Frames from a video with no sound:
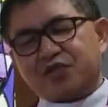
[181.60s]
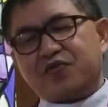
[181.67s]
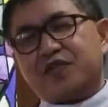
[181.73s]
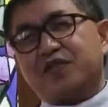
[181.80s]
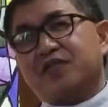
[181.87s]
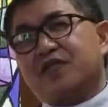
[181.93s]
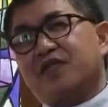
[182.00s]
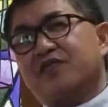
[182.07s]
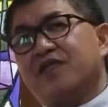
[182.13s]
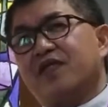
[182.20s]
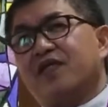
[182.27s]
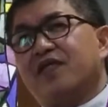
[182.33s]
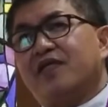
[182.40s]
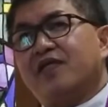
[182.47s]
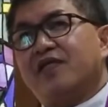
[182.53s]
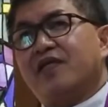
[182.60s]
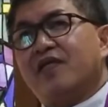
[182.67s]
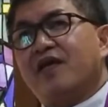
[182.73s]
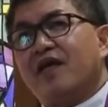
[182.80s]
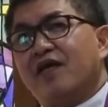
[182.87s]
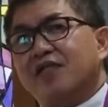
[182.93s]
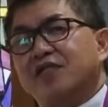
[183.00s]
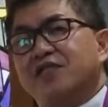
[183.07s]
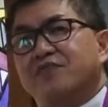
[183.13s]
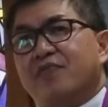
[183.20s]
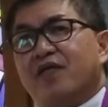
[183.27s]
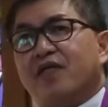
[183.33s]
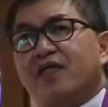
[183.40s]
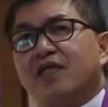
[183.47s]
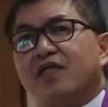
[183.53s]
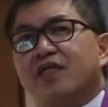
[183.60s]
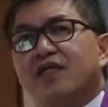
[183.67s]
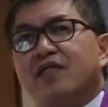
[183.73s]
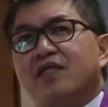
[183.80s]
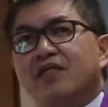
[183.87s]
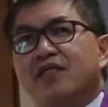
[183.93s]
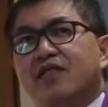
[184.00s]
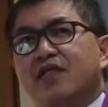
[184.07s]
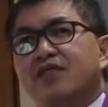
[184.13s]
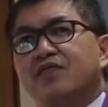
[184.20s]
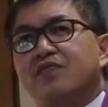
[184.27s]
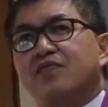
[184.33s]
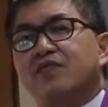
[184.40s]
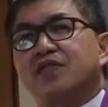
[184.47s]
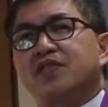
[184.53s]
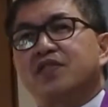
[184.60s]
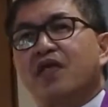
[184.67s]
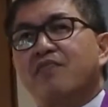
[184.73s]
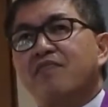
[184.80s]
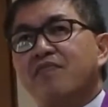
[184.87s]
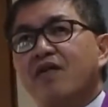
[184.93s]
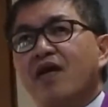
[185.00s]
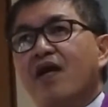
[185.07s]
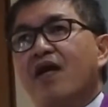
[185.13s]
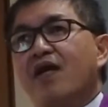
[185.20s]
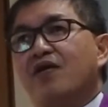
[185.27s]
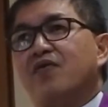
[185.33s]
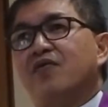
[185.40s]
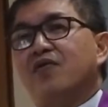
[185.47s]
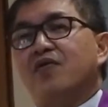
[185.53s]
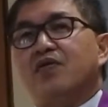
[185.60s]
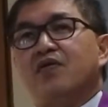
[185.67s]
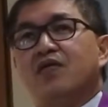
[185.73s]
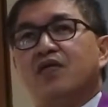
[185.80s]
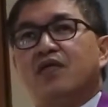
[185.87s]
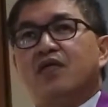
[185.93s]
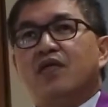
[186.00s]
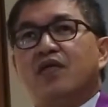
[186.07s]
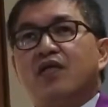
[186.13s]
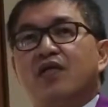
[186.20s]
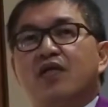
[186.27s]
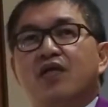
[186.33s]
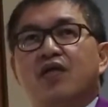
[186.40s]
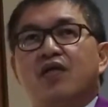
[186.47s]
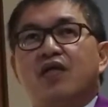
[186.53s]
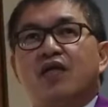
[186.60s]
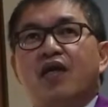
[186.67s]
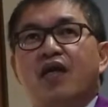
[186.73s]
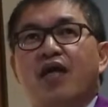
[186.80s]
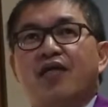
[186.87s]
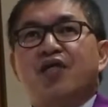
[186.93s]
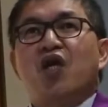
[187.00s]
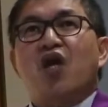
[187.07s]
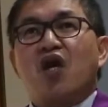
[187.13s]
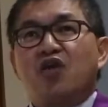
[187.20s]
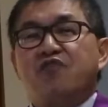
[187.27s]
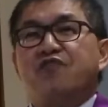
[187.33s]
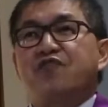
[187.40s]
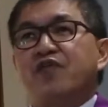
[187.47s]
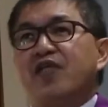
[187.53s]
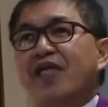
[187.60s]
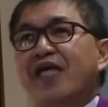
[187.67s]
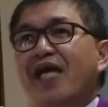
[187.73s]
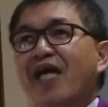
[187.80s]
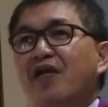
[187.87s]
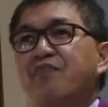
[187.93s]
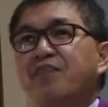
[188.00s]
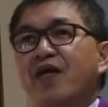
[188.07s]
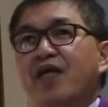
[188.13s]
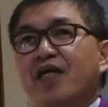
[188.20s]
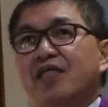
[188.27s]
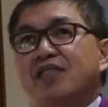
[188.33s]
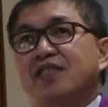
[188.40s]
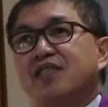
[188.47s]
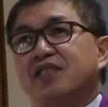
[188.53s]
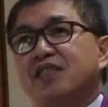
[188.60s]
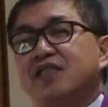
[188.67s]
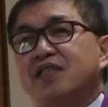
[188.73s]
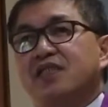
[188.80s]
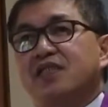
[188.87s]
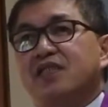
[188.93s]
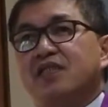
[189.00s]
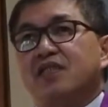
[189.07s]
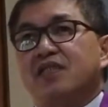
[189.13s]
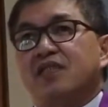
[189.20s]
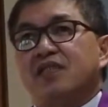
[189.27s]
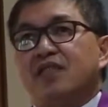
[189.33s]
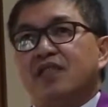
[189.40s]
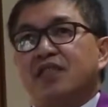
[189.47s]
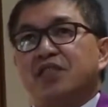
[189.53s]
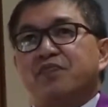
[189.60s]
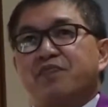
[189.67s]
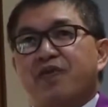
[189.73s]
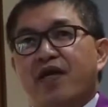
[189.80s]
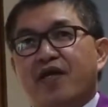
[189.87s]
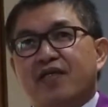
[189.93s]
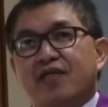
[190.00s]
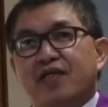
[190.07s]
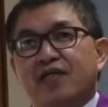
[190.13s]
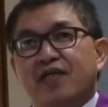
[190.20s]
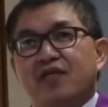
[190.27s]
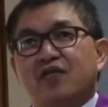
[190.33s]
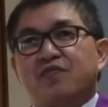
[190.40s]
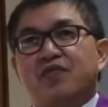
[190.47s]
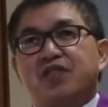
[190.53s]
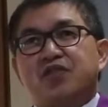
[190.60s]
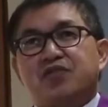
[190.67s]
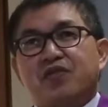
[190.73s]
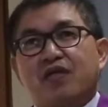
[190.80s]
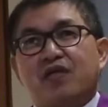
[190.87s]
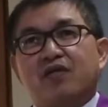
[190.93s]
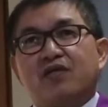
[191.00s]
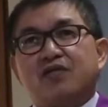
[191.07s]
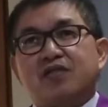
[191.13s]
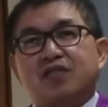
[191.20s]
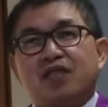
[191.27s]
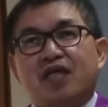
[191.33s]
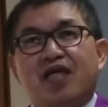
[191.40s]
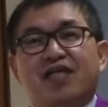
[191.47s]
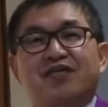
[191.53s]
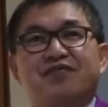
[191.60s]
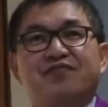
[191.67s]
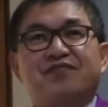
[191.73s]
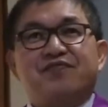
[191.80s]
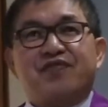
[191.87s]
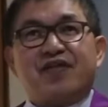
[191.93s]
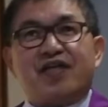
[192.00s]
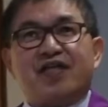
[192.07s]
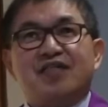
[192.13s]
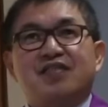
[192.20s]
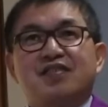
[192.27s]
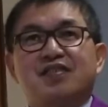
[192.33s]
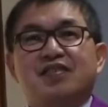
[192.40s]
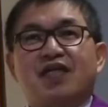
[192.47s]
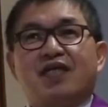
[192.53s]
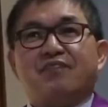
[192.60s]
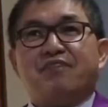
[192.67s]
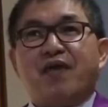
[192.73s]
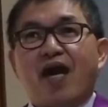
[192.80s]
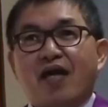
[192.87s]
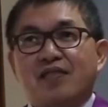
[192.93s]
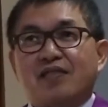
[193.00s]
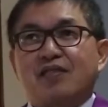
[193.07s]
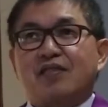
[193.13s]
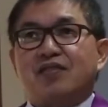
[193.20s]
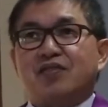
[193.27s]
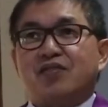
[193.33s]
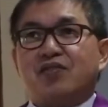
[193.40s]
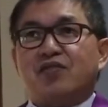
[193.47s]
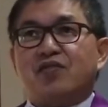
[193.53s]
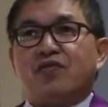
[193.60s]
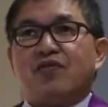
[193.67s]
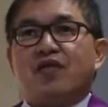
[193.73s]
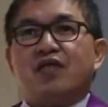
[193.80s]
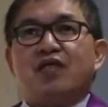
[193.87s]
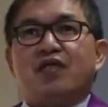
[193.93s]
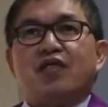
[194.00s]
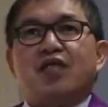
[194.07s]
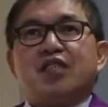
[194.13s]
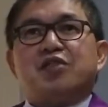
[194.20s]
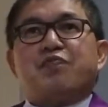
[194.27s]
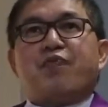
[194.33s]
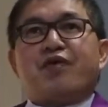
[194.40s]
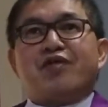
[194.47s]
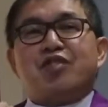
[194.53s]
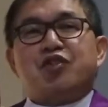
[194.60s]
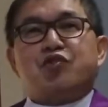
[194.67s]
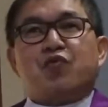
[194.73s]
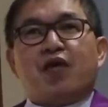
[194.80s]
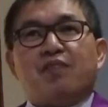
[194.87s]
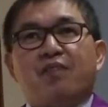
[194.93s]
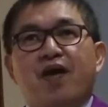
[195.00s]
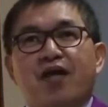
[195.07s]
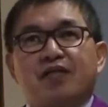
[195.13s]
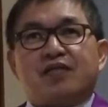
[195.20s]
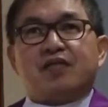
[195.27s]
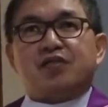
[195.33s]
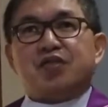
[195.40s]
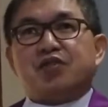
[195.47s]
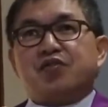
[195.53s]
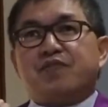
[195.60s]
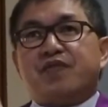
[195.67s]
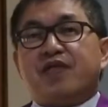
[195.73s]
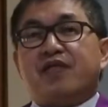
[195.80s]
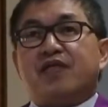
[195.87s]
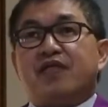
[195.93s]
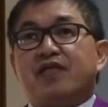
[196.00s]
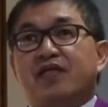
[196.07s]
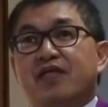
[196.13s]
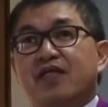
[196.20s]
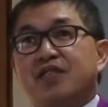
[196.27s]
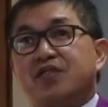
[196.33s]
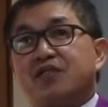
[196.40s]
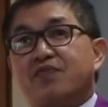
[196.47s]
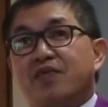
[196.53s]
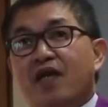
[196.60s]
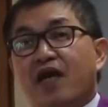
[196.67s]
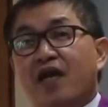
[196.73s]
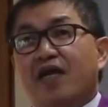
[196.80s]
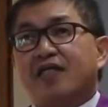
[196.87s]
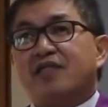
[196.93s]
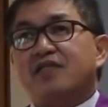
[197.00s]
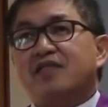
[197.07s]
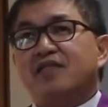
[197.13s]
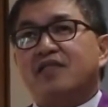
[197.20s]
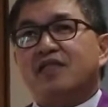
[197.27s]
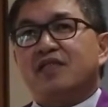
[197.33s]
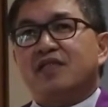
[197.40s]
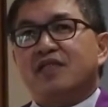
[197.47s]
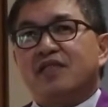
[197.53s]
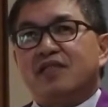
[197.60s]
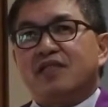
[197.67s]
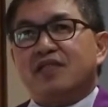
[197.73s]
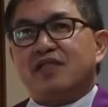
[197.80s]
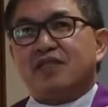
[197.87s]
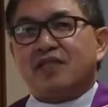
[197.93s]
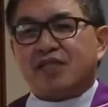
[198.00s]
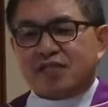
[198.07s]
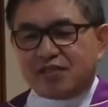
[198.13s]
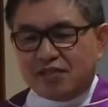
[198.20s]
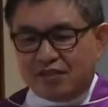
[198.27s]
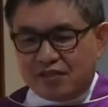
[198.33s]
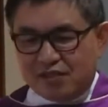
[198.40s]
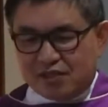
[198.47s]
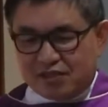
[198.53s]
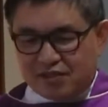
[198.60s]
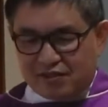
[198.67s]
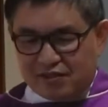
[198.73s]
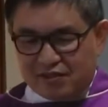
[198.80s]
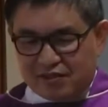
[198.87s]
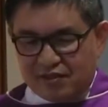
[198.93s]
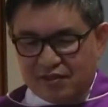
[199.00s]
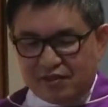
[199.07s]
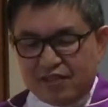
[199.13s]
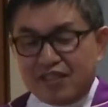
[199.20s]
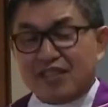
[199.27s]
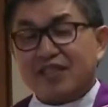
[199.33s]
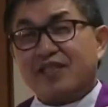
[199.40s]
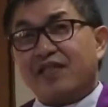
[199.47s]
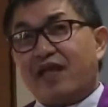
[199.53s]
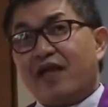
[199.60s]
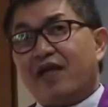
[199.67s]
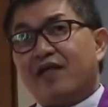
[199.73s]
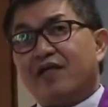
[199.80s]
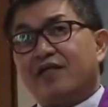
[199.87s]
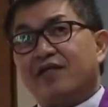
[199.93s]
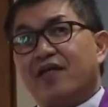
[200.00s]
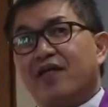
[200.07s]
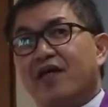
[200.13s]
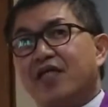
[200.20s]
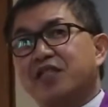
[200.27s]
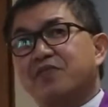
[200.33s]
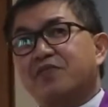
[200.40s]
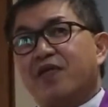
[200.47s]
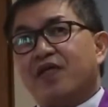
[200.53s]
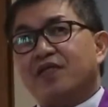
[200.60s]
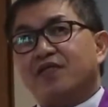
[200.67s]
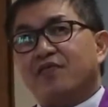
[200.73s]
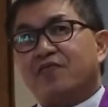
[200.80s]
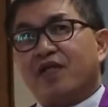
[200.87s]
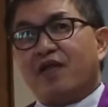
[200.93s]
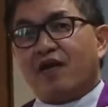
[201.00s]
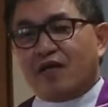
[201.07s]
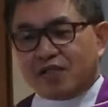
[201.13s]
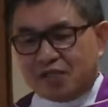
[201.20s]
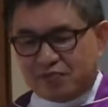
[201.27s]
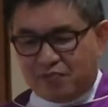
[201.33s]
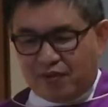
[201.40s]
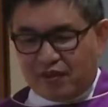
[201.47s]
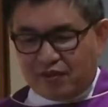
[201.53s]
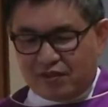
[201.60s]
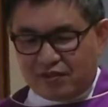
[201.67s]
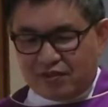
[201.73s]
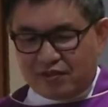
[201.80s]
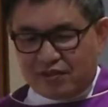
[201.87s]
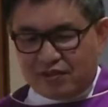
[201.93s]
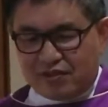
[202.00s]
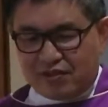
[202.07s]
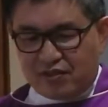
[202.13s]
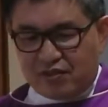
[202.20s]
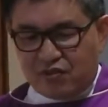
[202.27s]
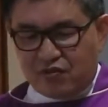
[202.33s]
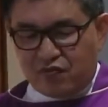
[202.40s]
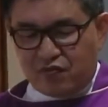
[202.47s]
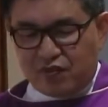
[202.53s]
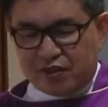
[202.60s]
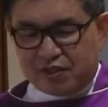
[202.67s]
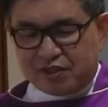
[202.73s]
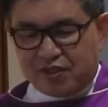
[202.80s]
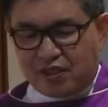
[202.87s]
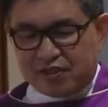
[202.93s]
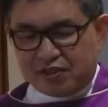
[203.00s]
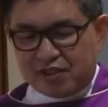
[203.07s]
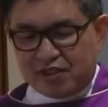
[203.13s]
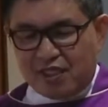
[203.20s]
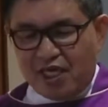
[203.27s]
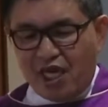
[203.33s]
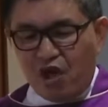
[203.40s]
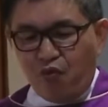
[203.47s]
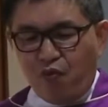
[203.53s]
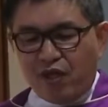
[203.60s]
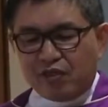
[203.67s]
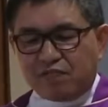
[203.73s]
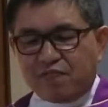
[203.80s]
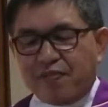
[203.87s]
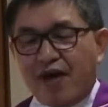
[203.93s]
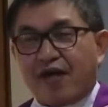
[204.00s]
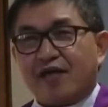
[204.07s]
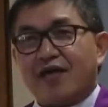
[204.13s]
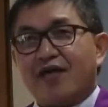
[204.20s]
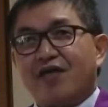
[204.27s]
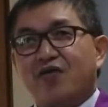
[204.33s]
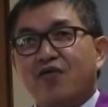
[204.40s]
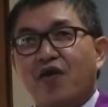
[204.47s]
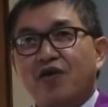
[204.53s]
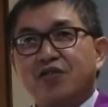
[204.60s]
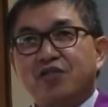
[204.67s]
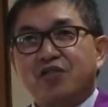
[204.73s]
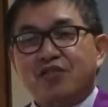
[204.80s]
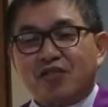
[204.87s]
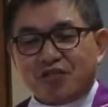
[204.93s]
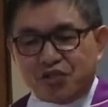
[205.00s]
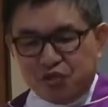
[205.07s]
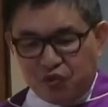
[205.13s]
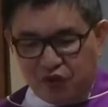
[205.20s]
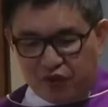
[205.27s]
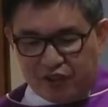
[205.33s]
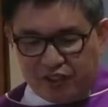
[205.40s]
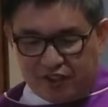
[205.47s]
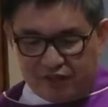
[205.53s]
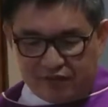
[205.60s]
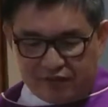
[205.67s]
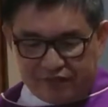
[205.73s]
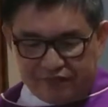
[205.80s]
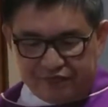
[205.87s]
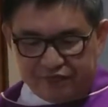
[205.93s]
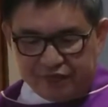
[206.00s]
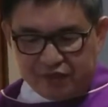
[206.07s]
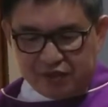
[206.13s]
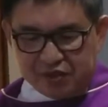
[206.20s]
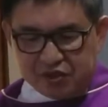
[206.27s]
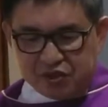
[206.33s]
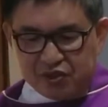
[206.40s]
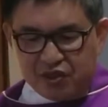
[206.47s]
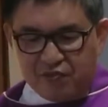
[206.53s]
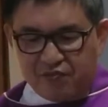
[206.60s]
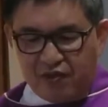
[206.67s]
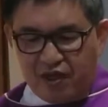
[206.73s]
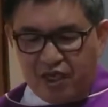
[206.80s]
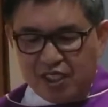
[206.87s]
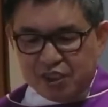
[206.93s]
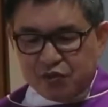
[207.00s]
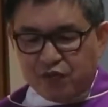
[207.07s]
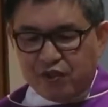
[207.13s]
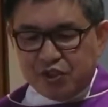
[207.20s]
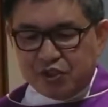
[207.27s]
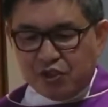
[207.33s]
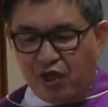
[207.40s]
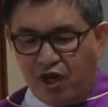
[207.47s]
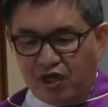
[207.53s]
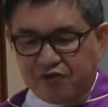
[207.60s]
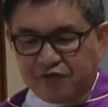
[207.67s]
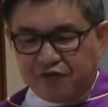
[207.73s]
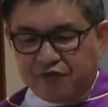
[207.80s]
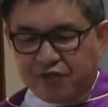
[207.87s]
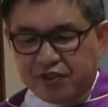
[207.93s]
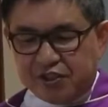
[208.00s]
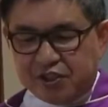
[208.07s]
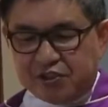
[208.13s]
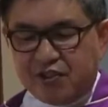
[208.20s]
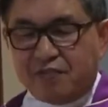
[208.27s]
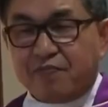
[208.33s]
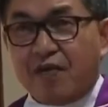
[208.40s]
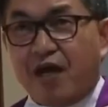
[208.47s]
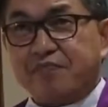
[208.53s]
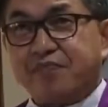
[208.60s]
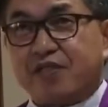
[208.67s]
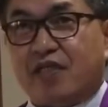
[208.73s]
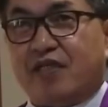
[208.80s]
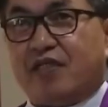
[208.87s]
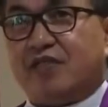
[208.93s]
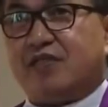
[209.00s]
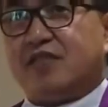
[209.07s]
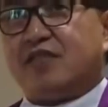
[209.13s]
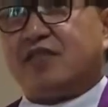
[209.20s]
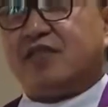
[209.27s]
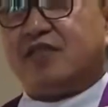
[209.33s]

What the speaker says: interesting really in the gospel, that would somehow and hopefully help us, in spite again of the struggles and fights and battles, you know, the spiritual battles, to be in the grace of God, is this detail in the last part of the gospel, which says, he went back across the Jordan to the place where John first baptized.